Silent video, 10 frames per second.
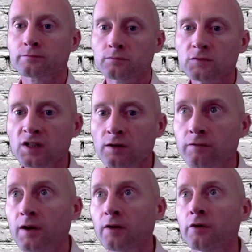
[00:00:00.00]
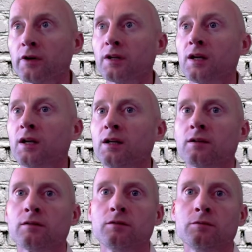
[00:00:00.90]
if I run again
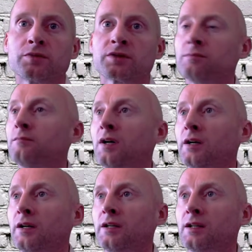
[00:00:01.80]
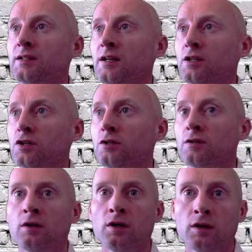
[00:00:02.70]
oops my indentation
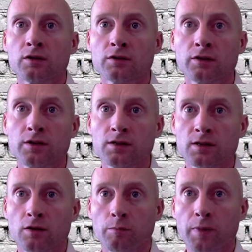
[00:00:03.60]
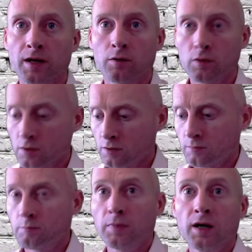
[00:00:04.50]
so these go back one
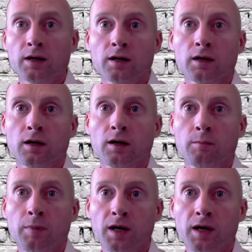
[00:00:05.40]
back and back